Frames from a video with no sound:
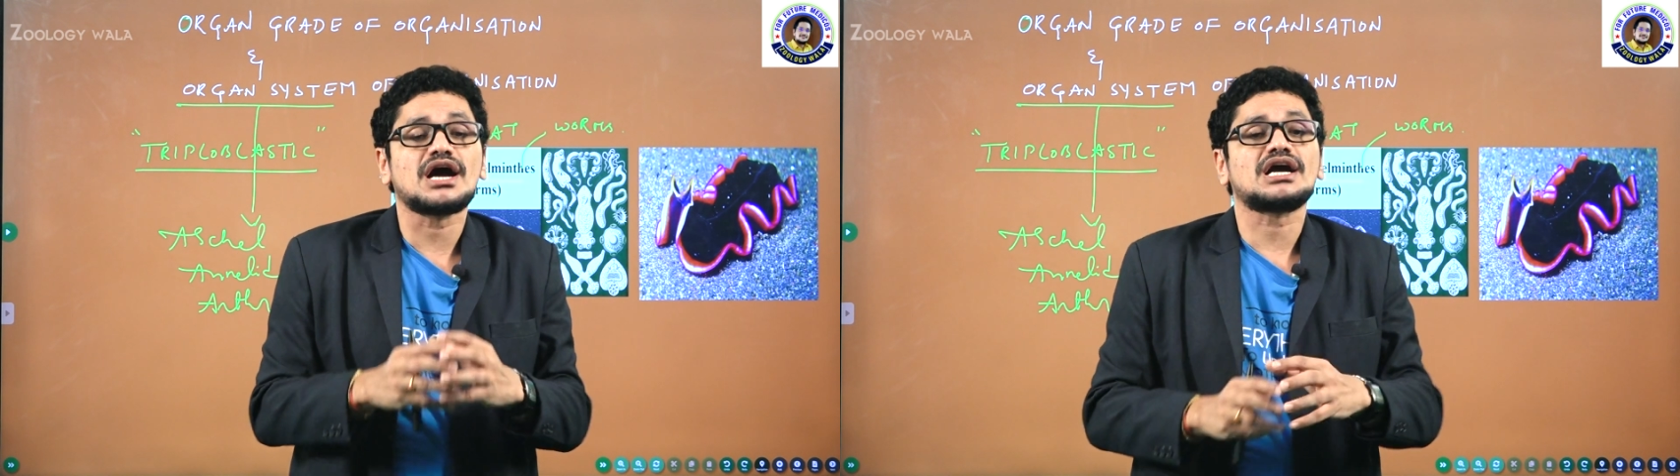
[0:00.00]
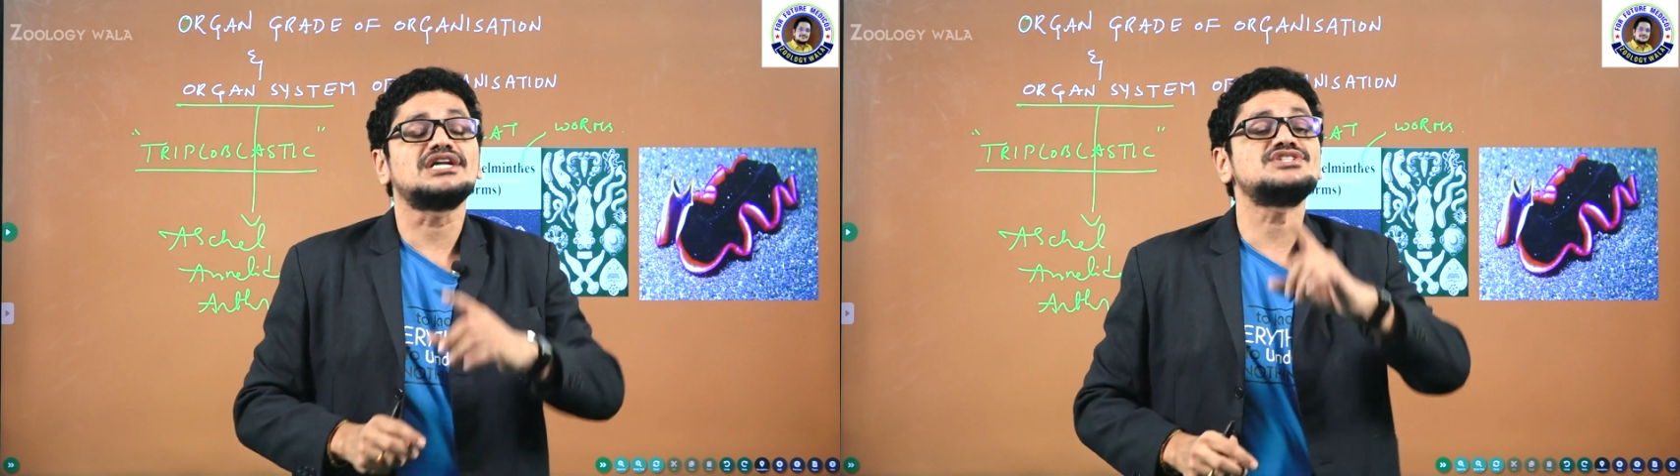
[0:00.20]

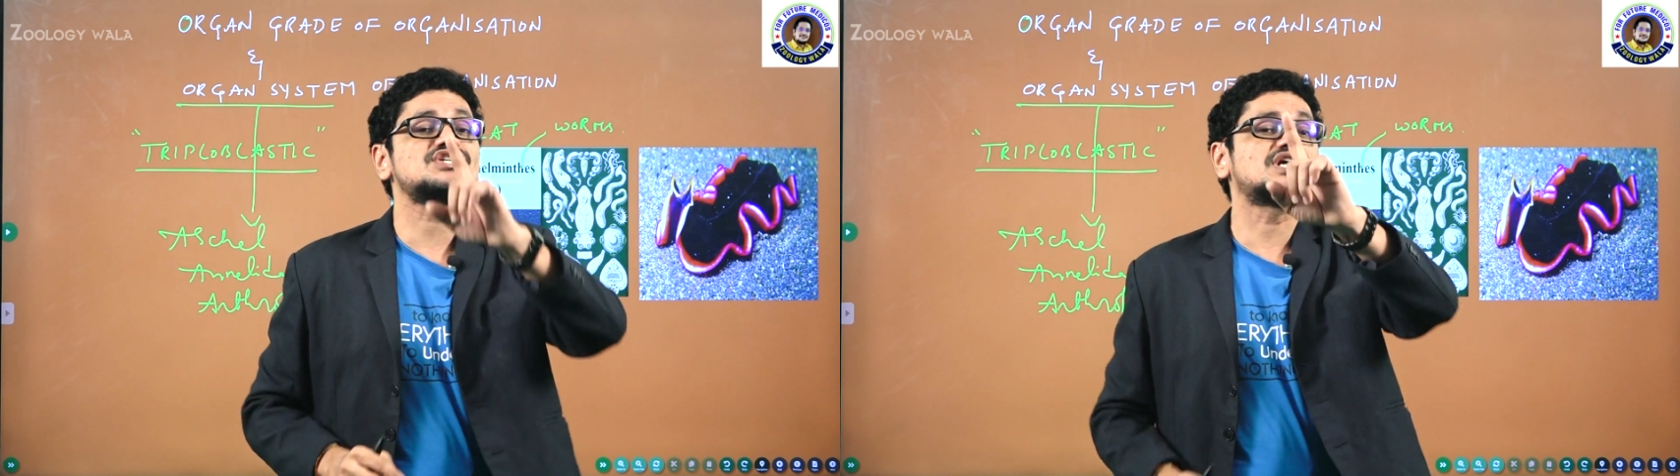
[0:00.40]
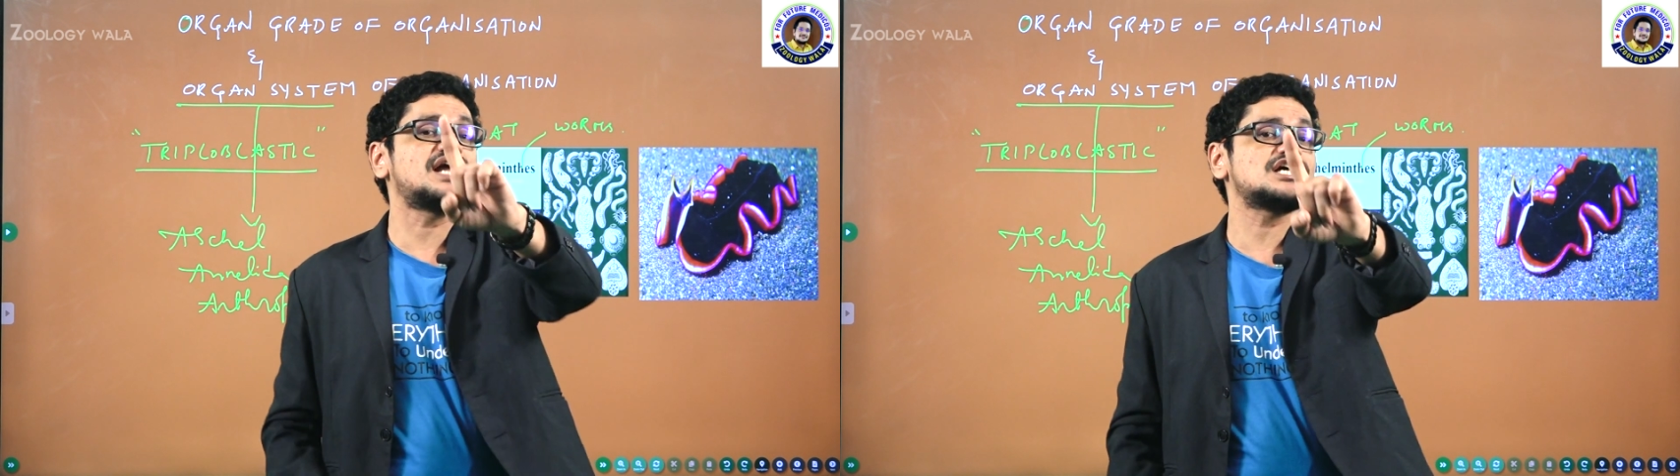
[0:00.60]

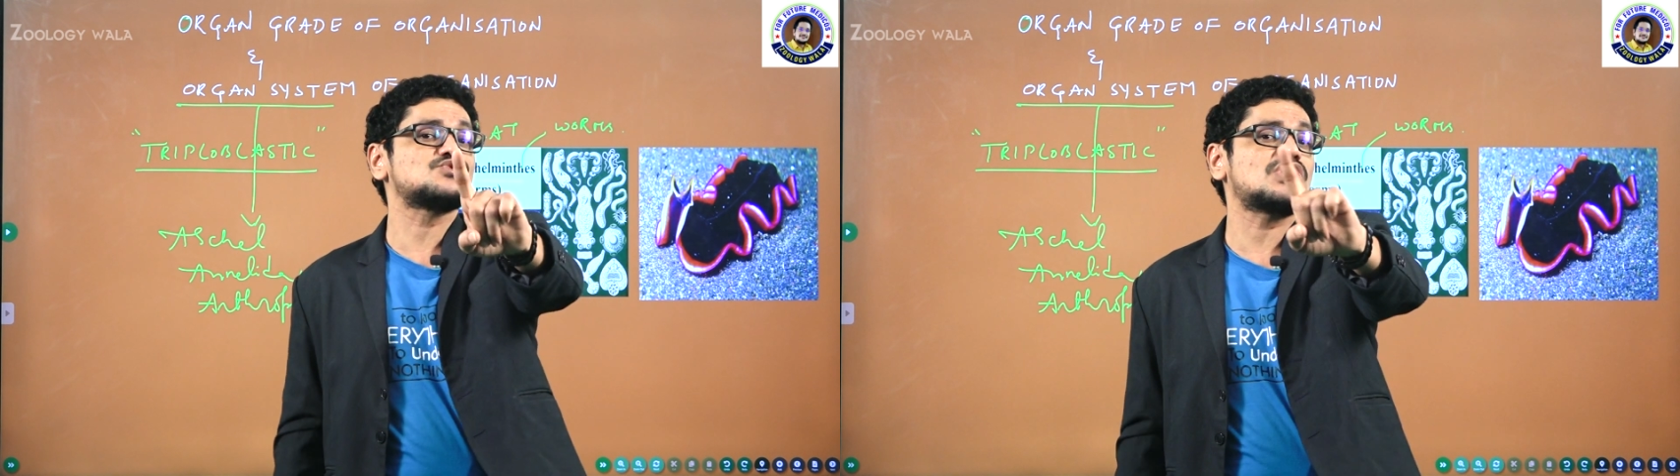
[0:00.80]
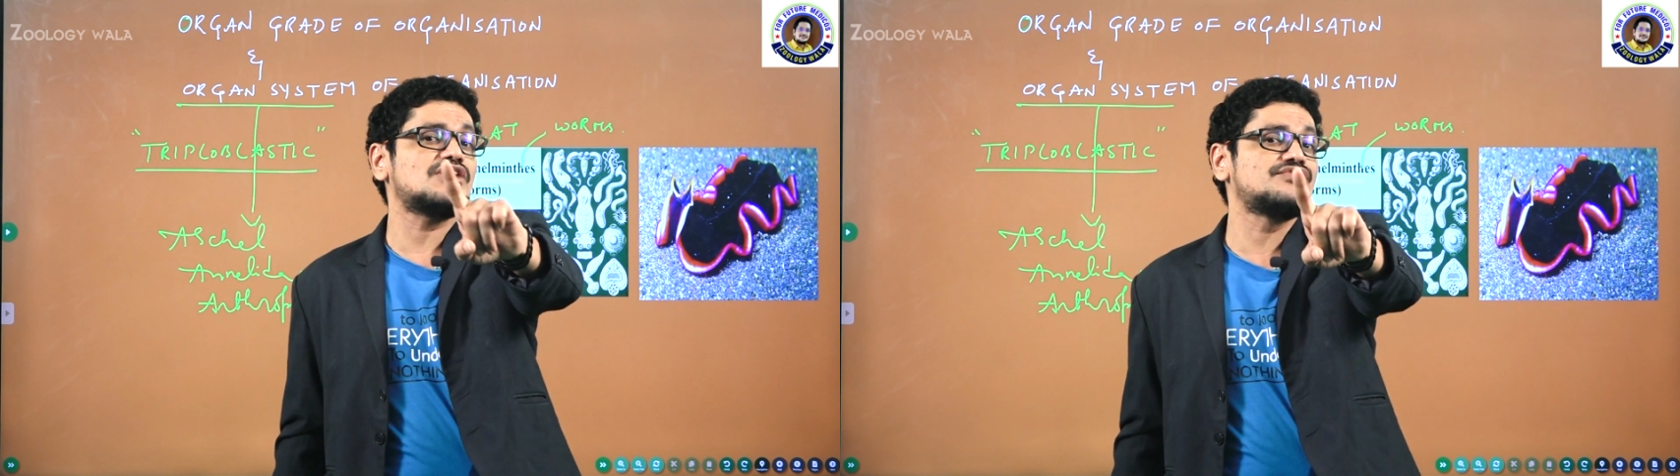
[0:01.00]
considered as
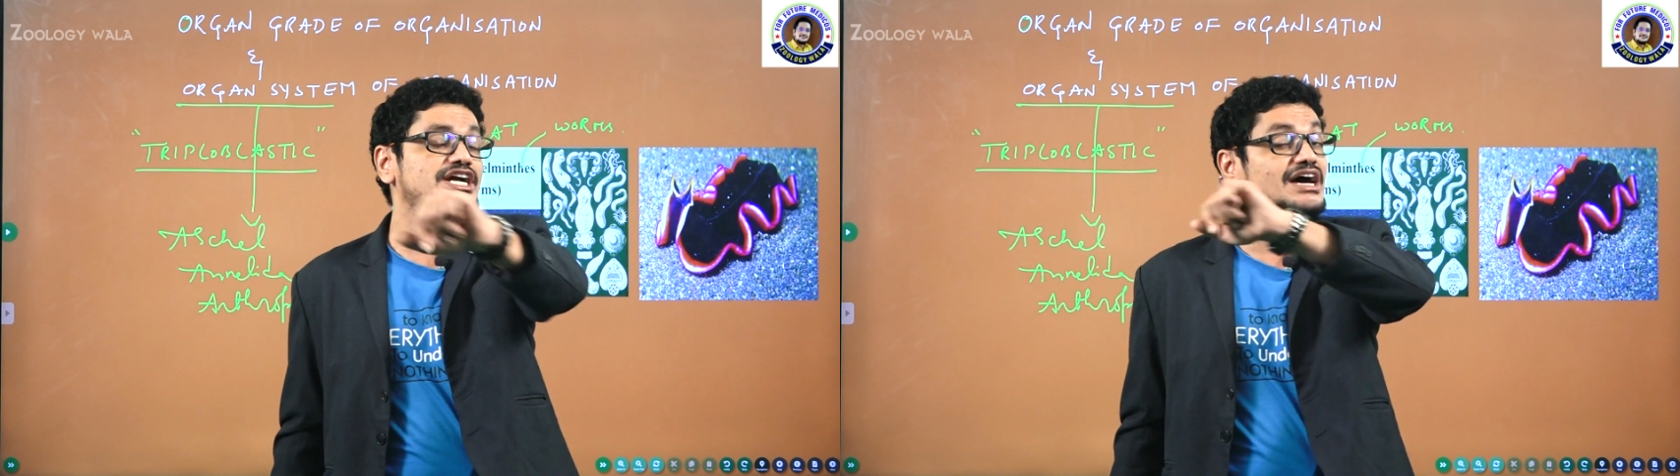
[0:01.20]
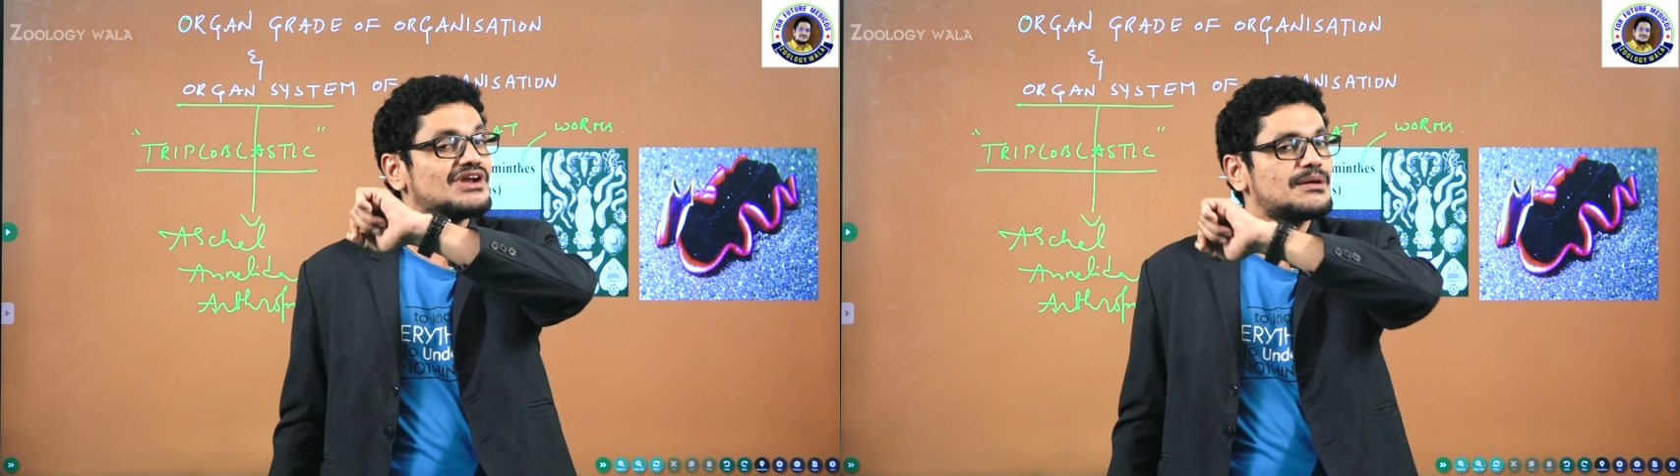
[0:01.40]
one of the
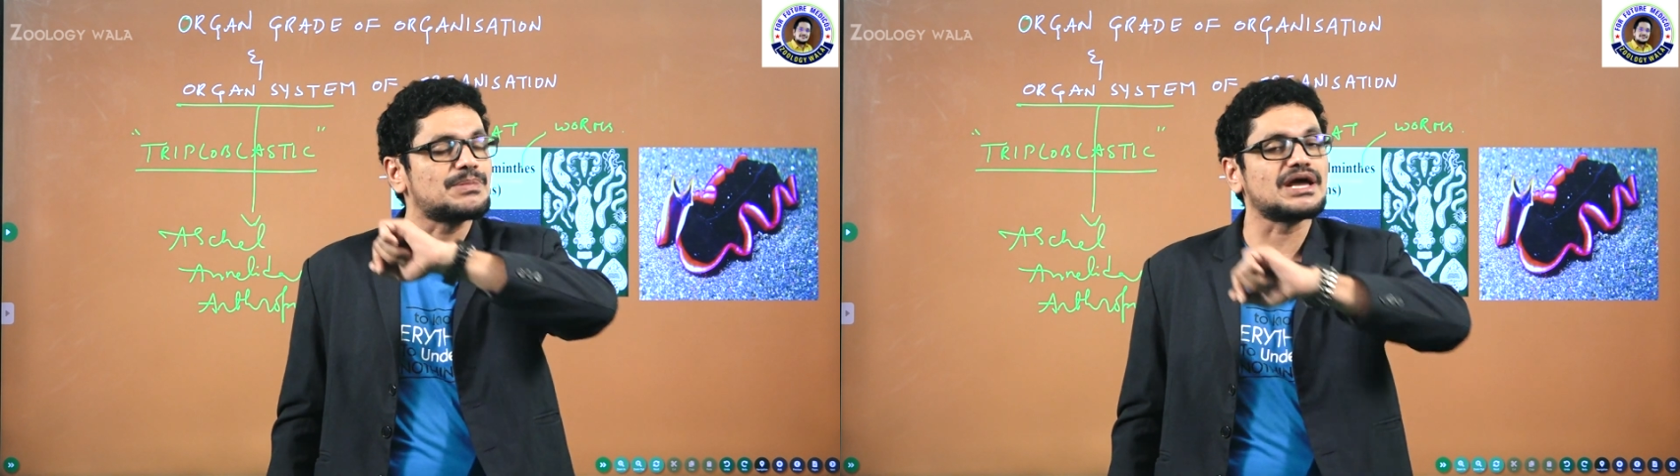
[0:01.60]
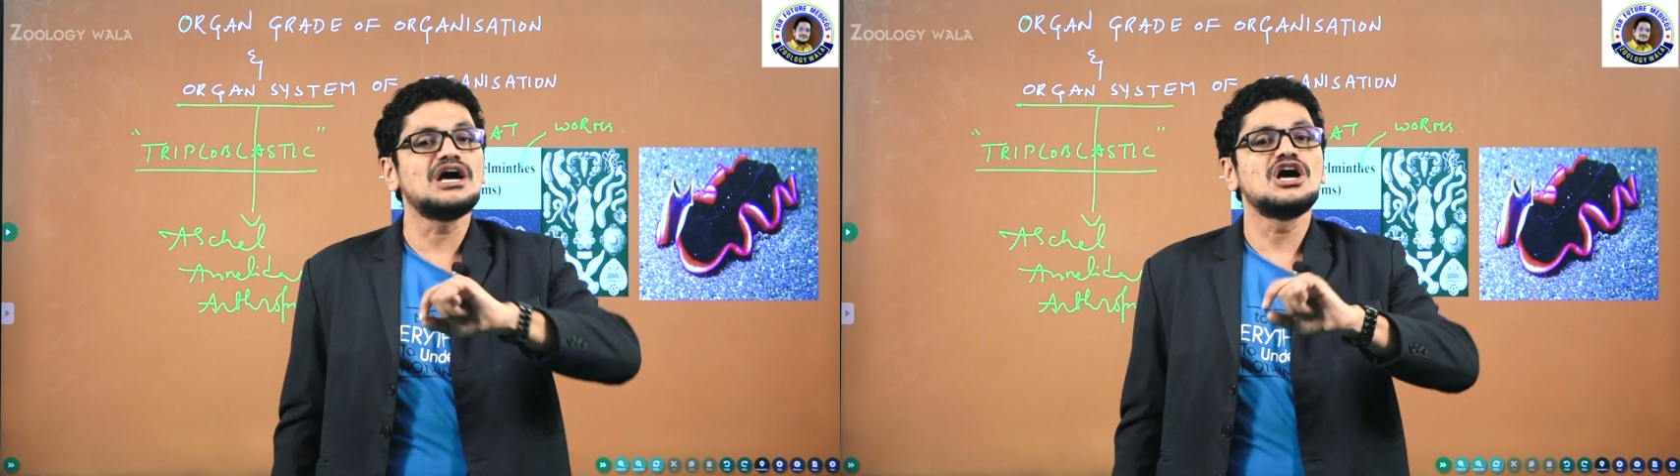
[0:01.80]
developed